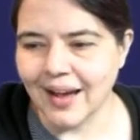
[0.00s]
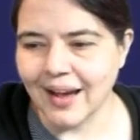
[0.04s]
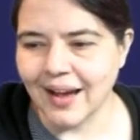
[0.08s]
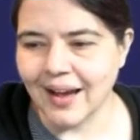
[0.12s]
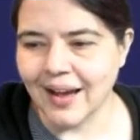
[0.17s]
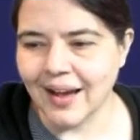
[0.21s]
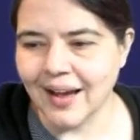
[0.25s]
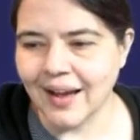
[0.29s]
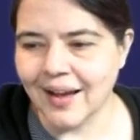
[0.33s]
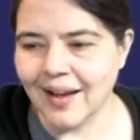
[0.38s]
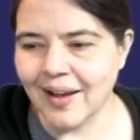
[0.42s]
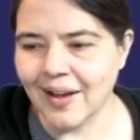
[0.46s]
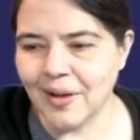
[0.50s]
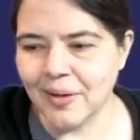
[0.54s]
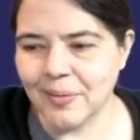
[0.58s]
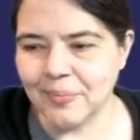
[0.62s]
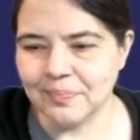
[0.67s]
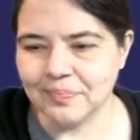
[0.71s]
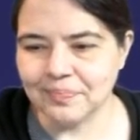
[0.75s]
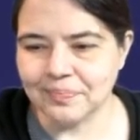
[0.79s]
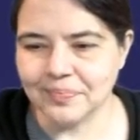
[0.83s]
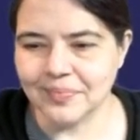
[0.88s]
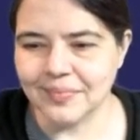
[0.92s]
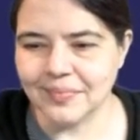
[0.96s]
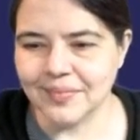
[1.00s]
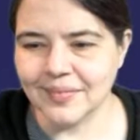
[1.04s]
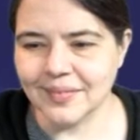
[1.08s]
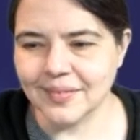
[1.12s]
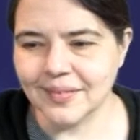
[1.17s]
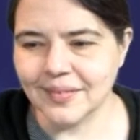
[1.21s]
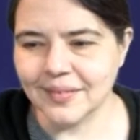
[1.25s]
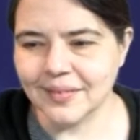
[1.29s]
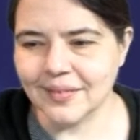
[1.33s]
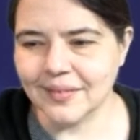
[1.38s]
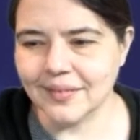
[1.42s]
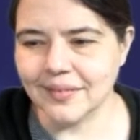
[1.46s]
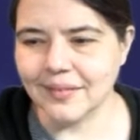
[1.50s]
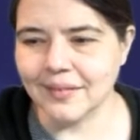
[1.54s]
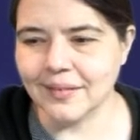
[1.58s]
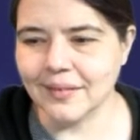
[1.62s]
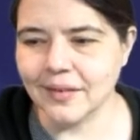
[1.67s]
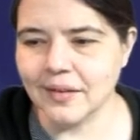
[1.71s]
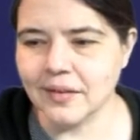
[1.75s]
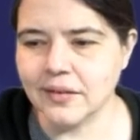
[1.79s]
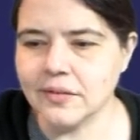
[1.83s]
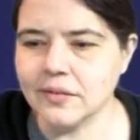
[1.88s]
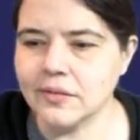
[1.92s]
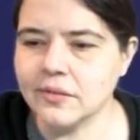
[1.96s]
Um,
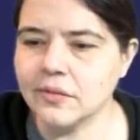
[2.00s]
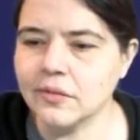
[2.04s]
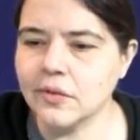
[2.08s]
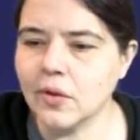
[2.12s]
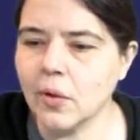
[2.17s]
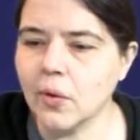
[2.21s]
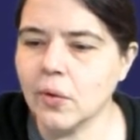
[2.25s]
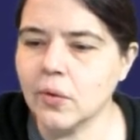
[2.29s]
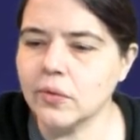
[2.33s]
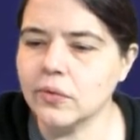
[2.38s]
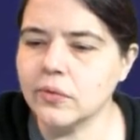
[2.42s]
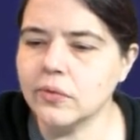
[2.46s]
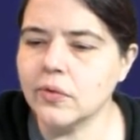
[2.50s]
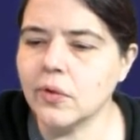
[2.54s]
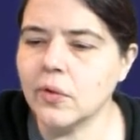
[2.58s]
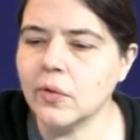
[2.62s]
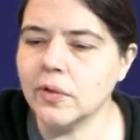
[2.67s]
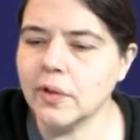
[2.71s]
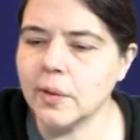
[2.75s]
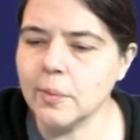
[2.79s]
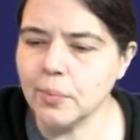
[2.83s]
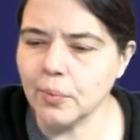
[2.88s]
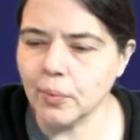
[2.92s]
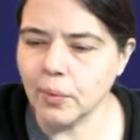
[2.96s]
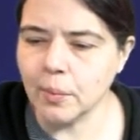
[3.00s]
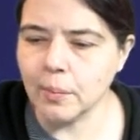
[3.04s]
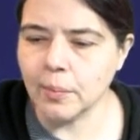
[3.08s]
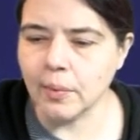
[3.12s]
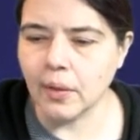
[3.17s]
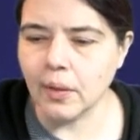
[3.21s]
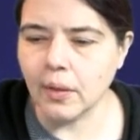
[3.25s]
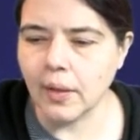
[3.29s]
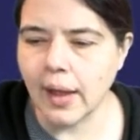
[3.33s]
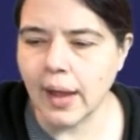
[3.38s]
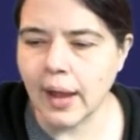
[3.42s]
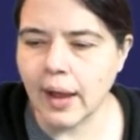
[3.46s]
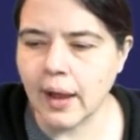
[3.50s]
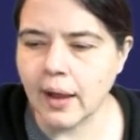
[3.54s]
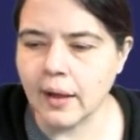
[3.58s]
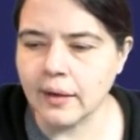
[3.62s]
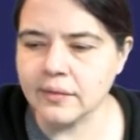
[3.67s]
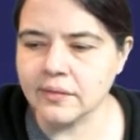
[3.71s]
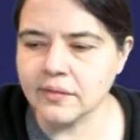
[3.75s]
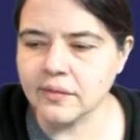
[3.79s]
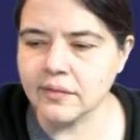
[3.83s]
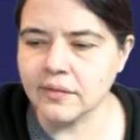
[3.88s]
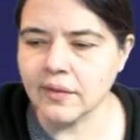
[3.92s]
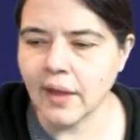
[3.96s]
so so limperimble
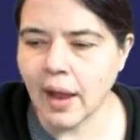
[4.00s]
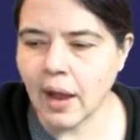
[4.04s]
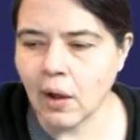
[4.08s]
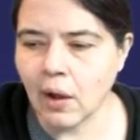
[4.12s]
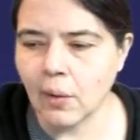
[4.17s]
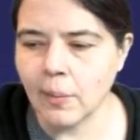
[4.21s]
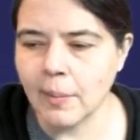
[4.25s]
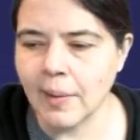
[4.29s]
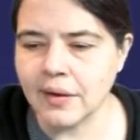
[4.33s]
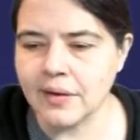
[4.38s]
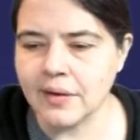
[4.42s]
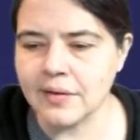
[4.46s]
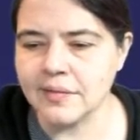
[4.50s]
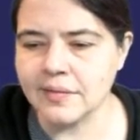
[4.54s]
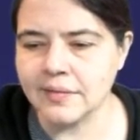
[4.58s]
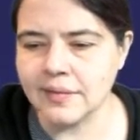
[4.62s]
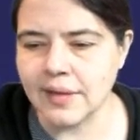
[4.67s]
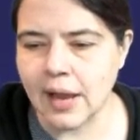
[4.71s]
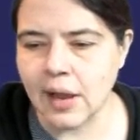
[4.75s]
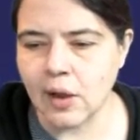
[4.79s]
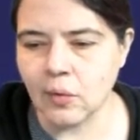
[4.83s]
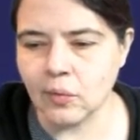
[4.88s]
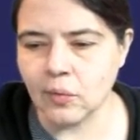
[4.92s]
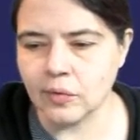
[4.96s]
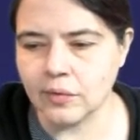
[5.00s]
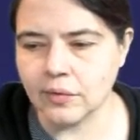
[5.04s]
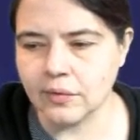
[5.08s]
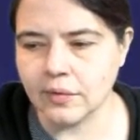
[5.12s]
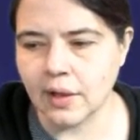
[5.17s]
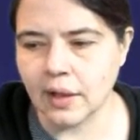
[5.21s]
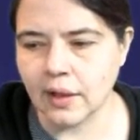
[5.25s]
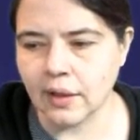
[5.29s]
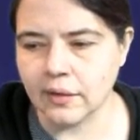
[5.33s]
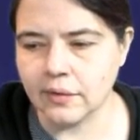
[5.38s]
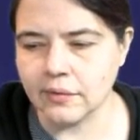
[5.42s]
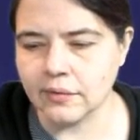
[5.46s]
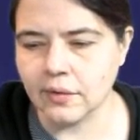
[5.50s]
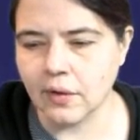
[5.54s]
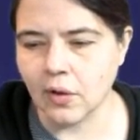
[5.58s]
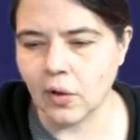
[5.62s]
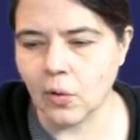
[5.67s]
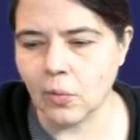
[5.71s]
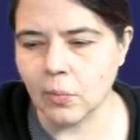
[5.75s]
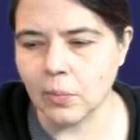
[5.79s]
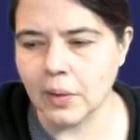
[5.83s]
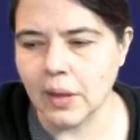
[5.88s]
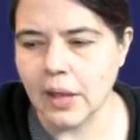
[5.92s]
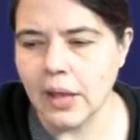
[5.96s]
asks, how about a sound
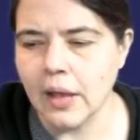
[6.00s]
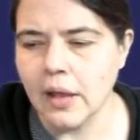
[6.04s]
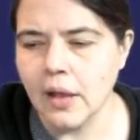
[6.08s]
telescope?